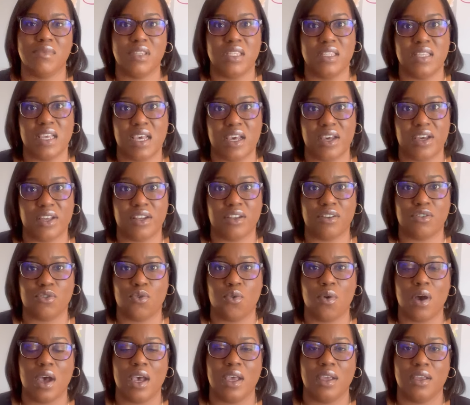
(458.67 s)
dead and
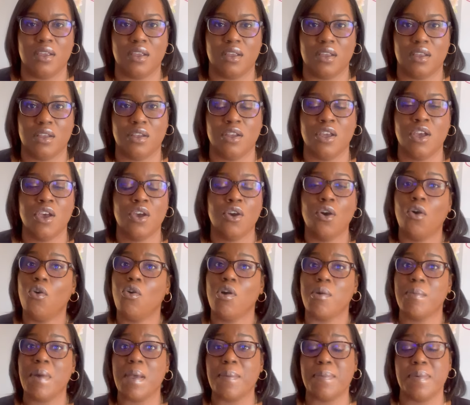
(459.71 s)
quiet,
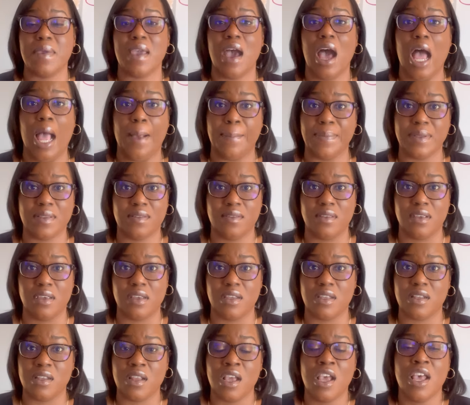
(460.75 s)
or might be
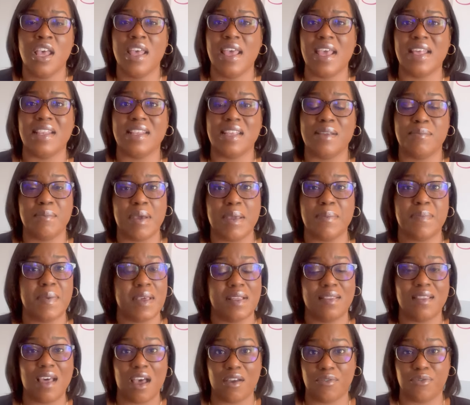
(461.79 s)
opposite, and they might be
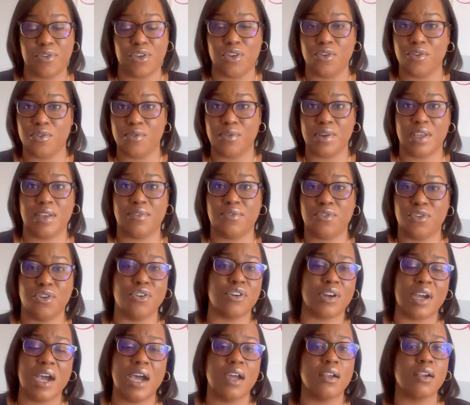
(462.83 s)
a lot for you if
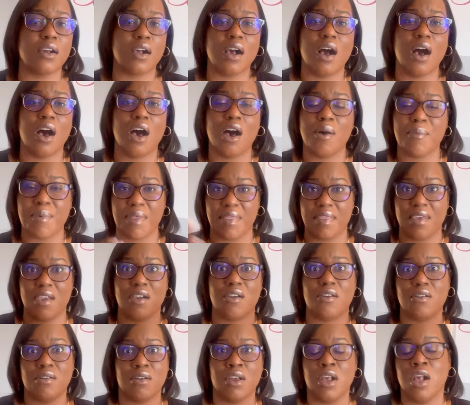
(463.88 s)
you're kind of calm and
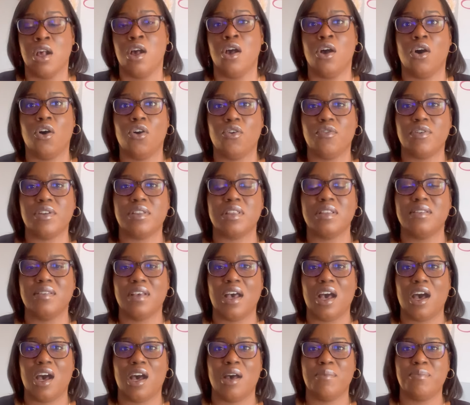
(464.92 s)
they're over the
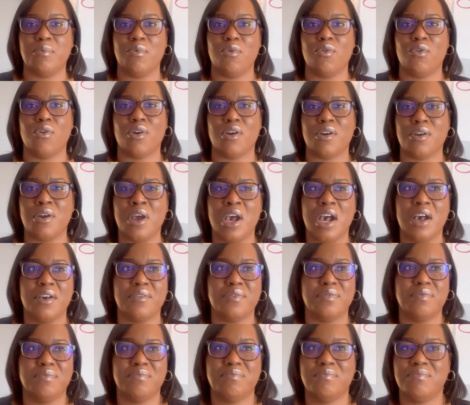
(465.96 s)
top or
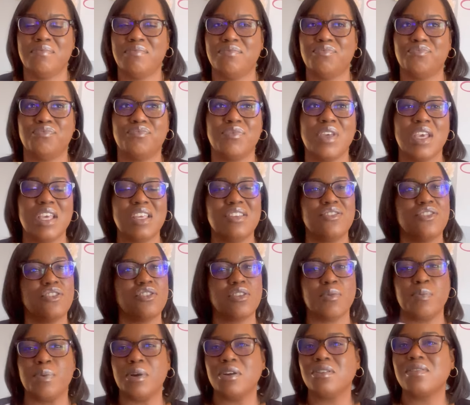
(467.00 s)
it's just
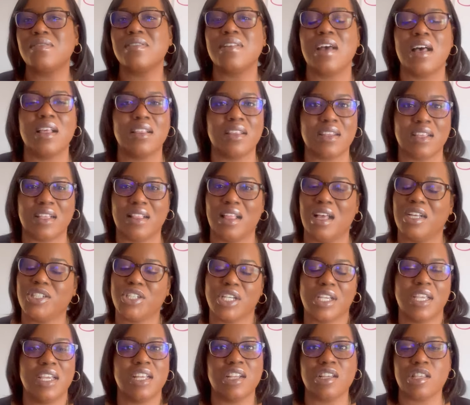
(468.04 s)
a personality clash. I
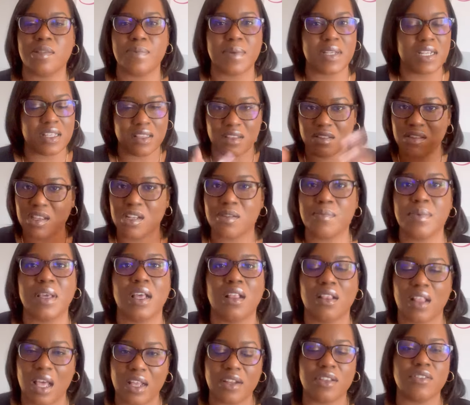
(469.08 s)
can't explain it. There's going to be a
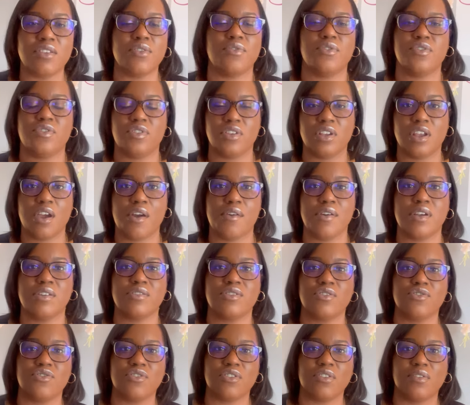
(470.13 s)
lot of different scenarios.
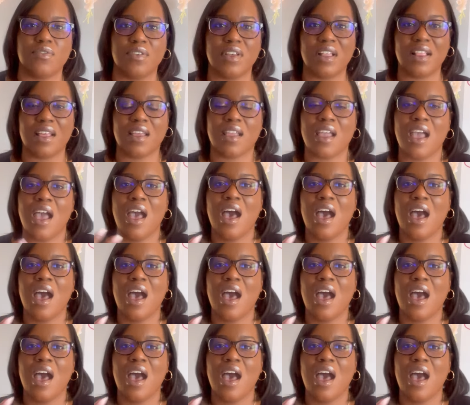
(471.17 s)
You just feel like,